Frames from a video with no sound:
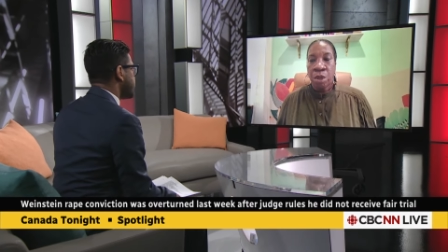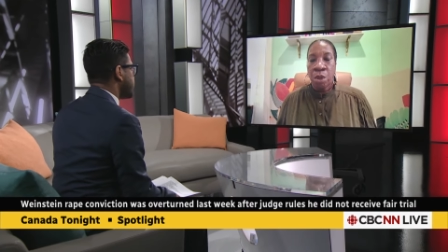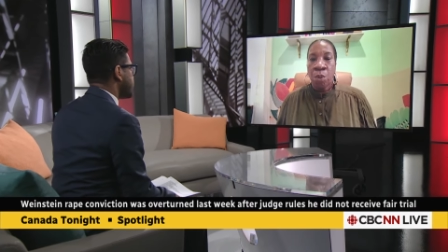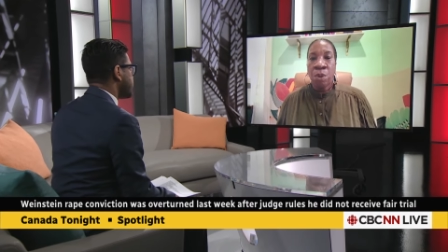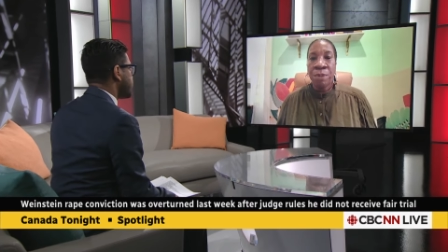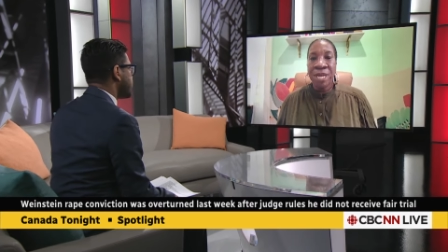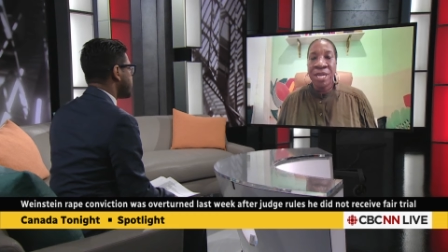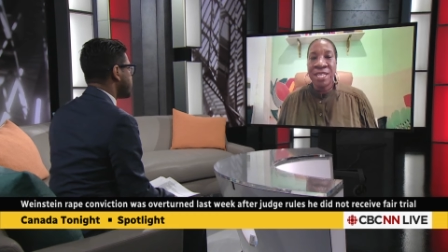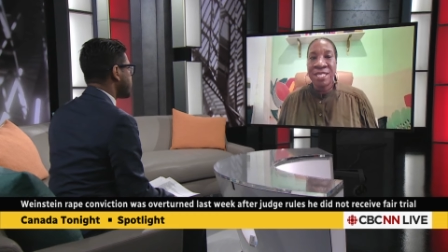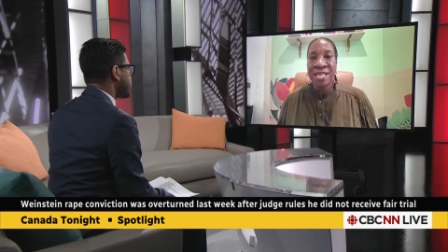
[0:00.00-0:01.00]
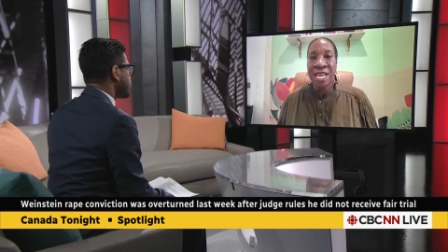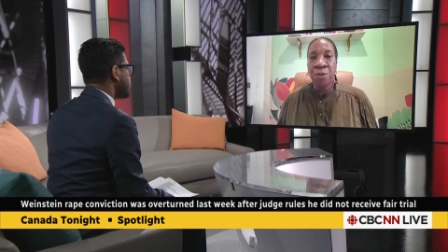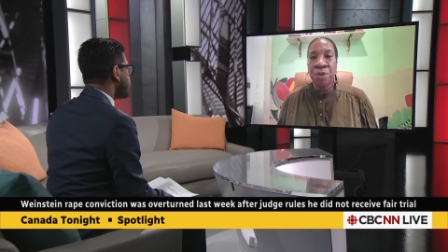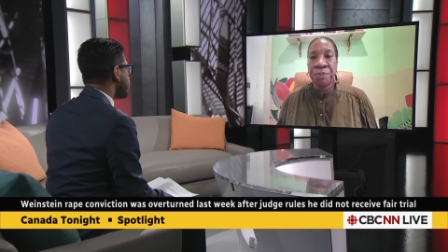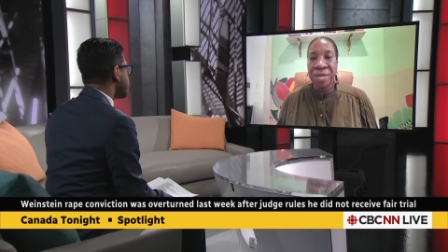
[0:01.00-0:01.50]
Well, because it
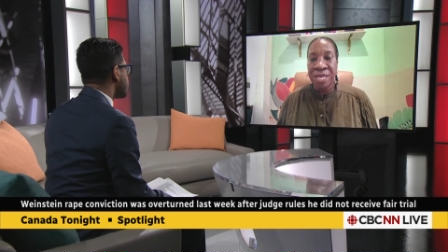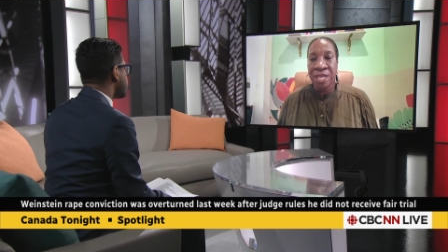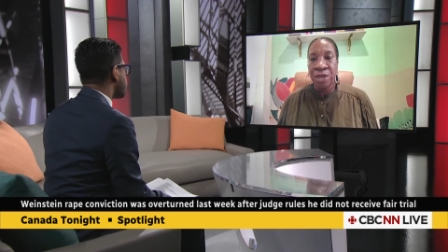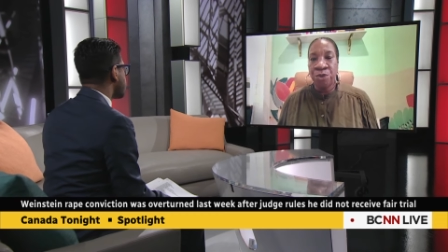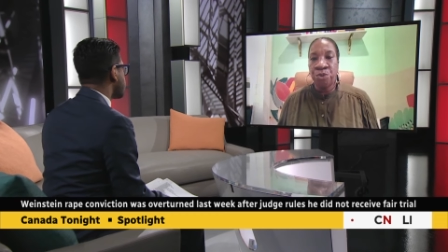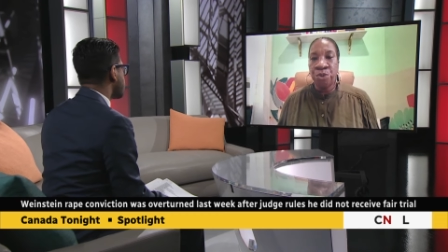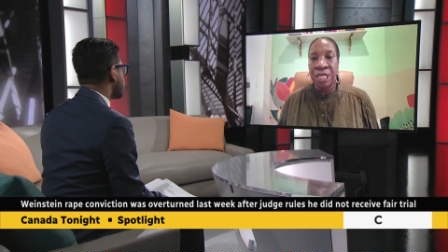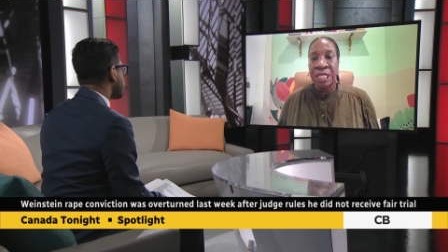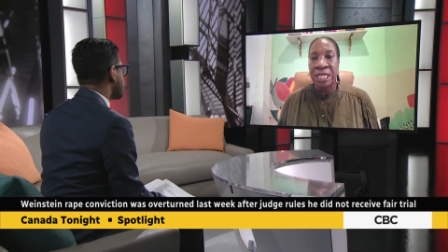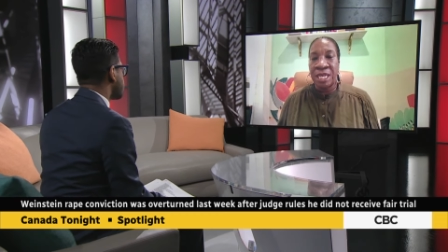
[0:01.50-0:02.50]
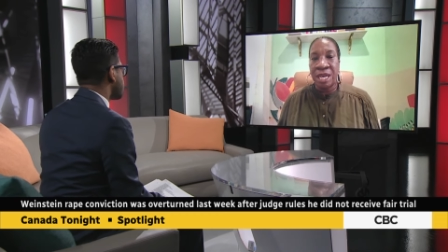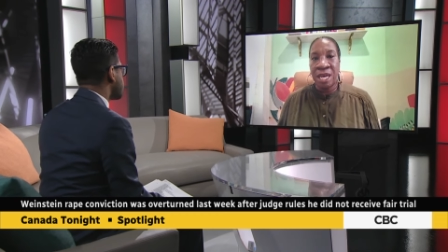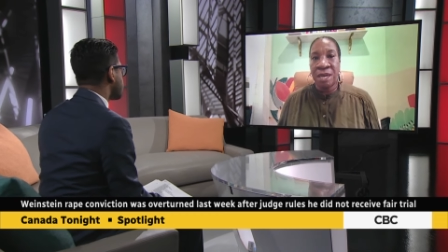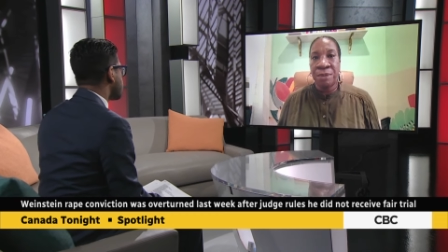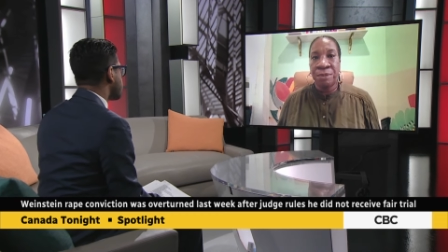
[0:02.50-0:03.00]
would be really
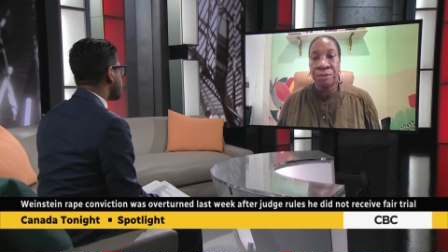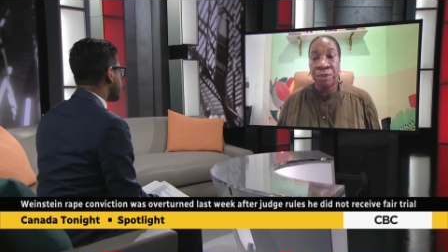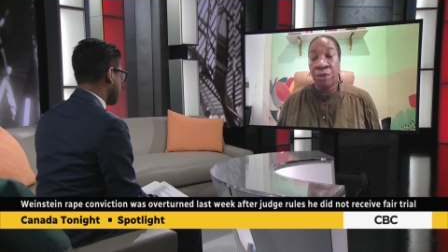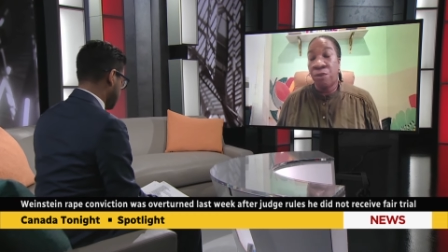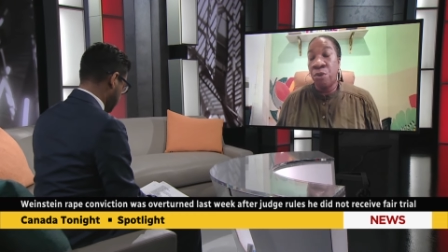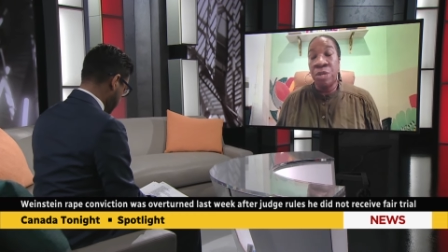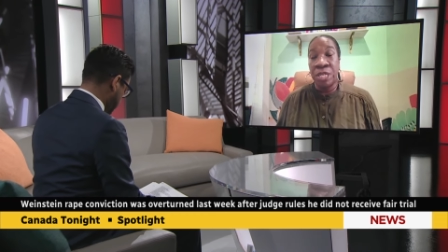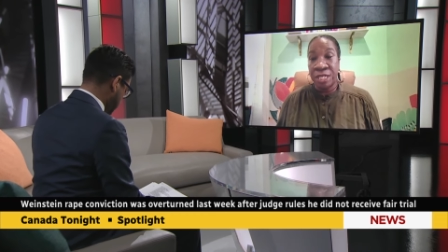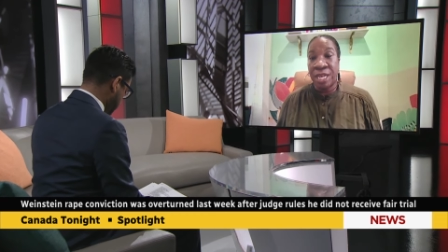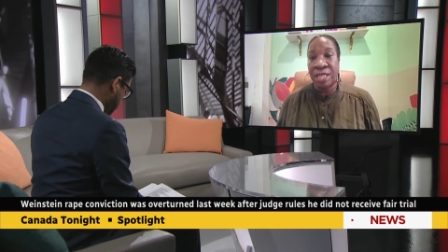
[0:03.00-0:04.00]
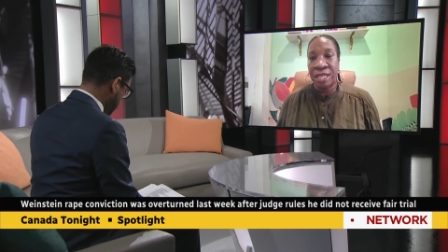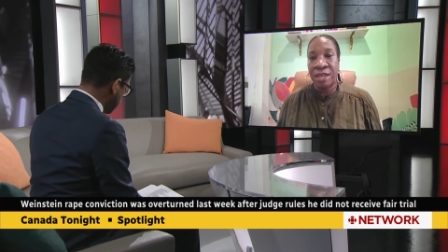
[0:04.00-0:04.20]
foolish, I think,